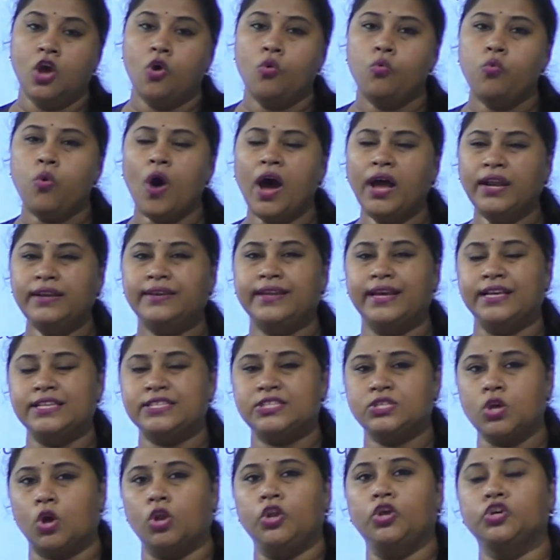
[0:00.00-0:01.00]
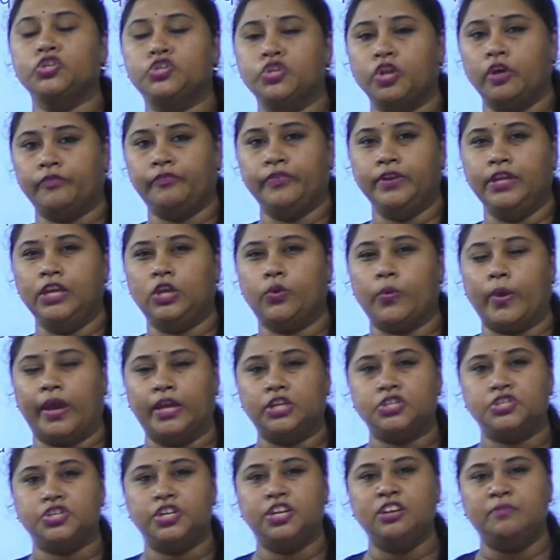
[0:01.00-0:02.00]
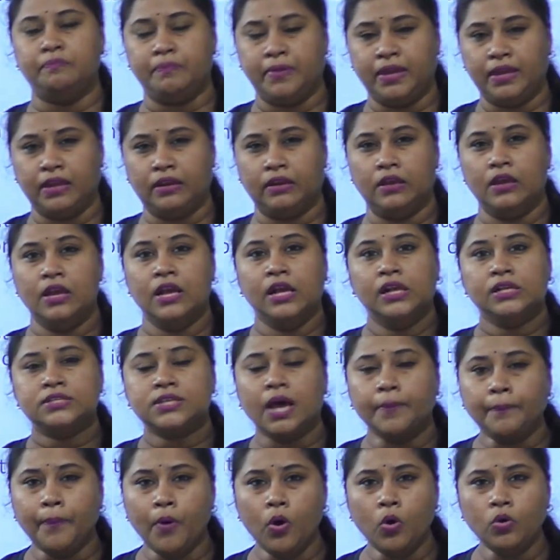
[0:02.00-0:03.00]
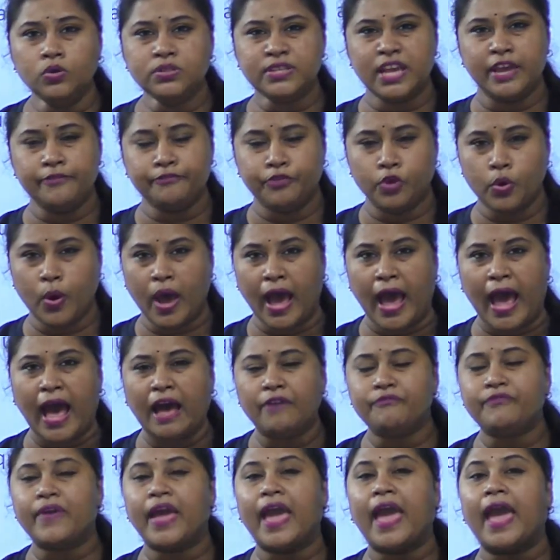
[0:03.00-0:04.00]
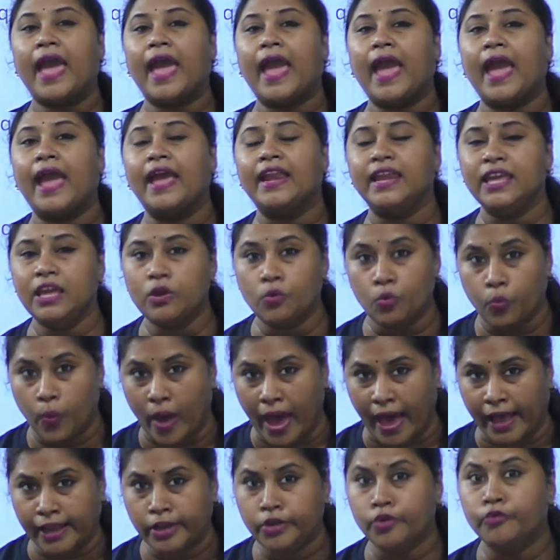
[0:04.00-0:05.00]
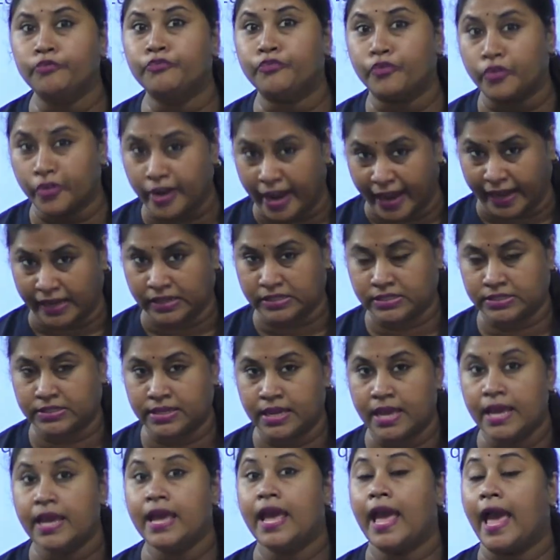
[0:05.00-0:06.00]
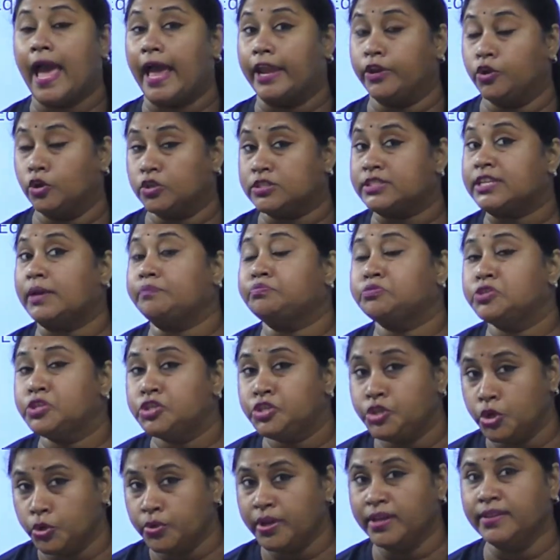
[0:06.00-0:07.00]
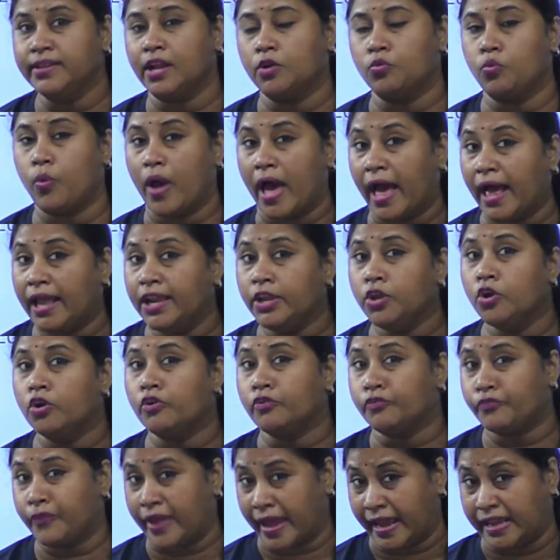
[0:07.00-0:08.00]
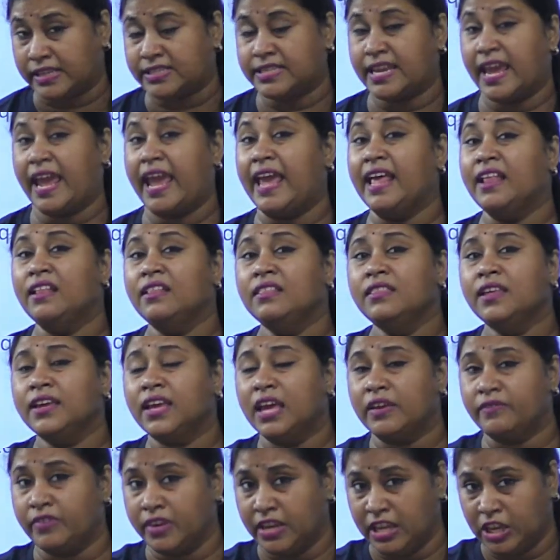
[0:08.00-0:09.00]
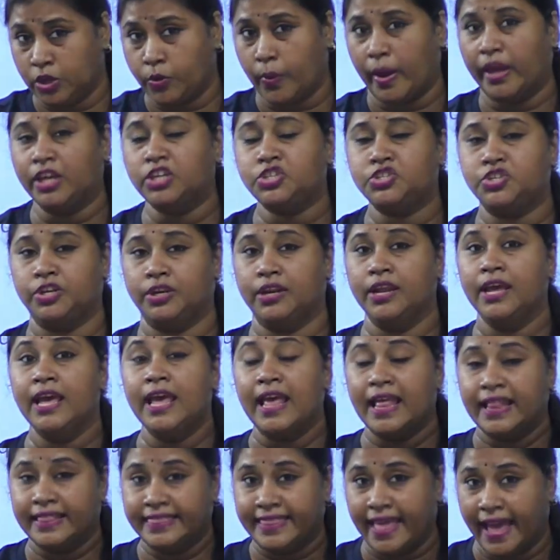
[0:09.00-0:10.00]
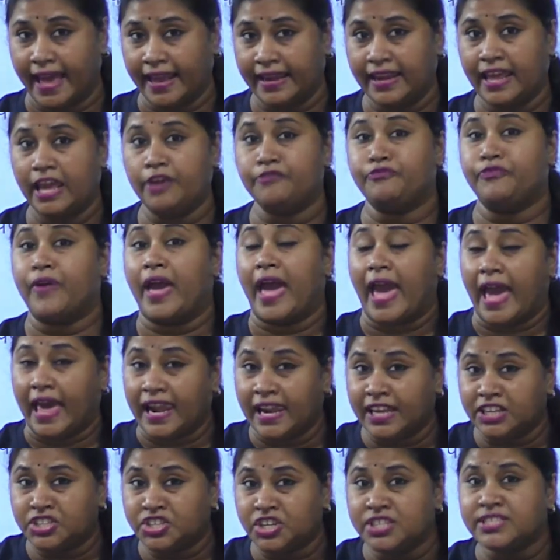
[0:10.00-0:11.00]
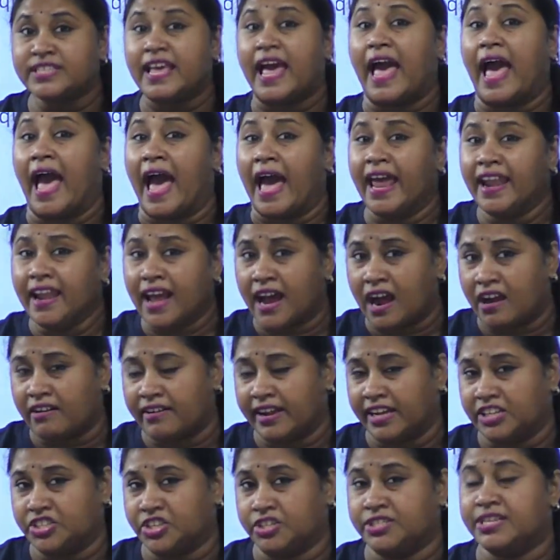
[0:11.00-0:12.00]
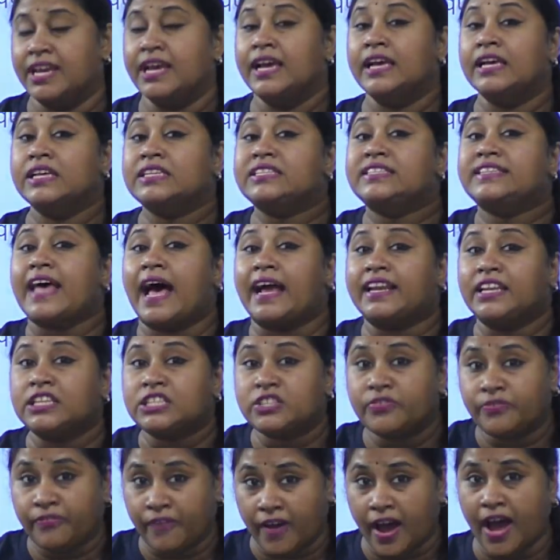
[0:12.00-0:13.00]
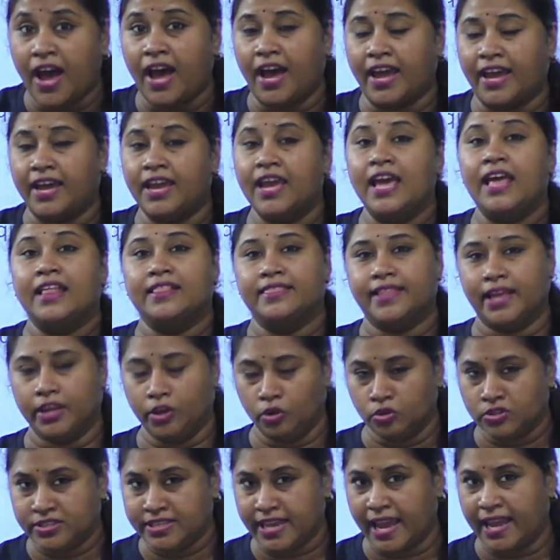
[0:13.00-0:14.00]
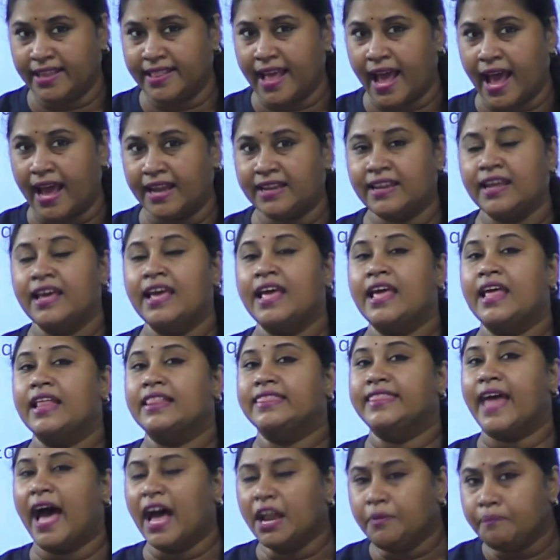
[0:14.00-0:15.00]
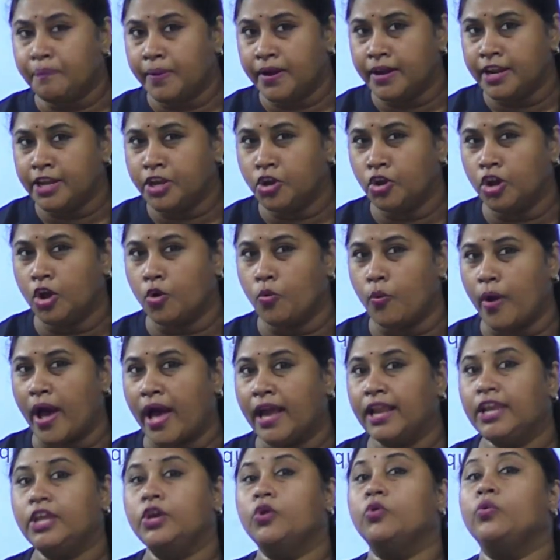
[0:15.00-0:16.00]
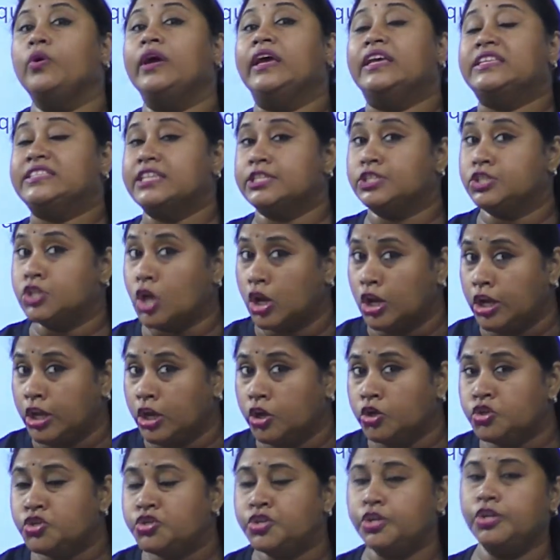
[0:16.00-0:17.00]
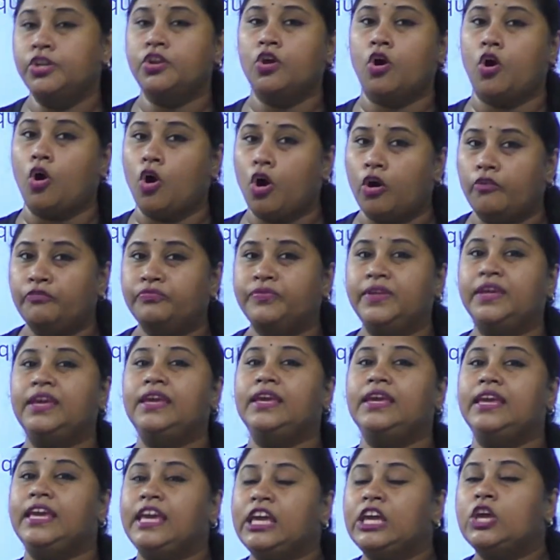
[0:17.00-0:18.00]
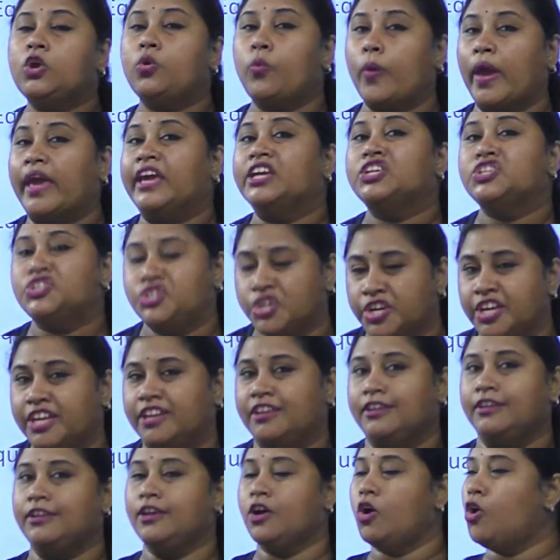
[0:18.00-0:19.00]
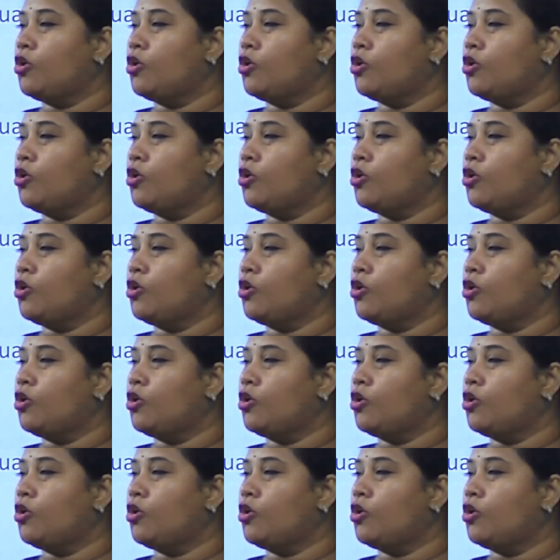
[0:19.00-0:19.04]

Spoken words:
What does solution of an equation mean? Suppose if you have any value for x and you're substituting that value of x in the given equation, then if LHS and RHS satisfy, then you say that that particular value is the solution of the equation.